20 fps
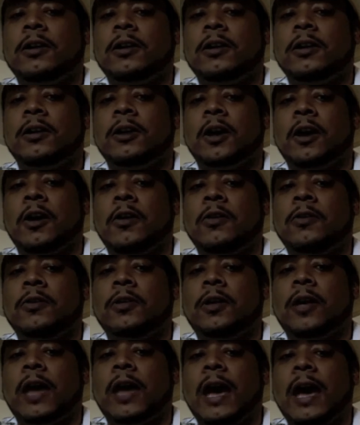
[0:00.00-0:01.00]
You know,
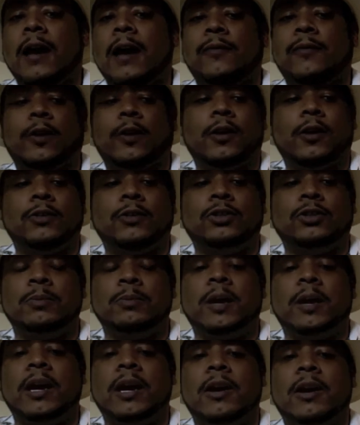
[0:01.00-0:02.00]
they'll have
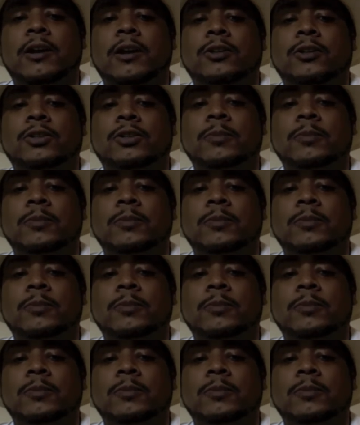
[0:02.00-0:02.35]
some errand,